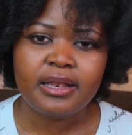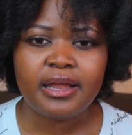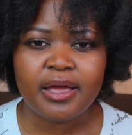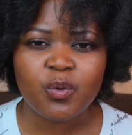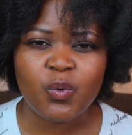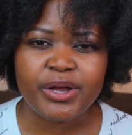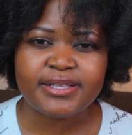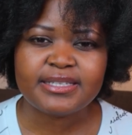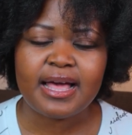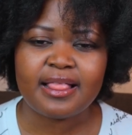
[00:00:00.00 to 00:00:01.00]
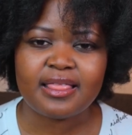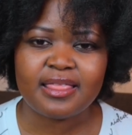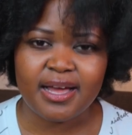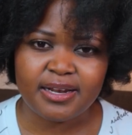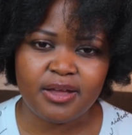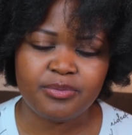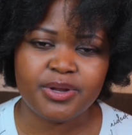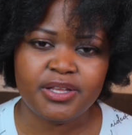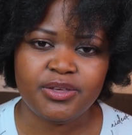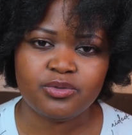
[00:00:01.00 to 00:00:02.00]
Learn words that are
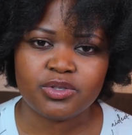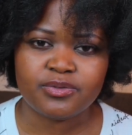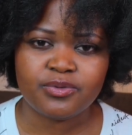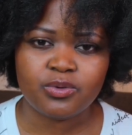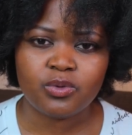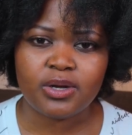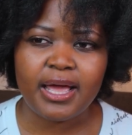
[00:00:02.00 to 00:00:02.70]
really useful.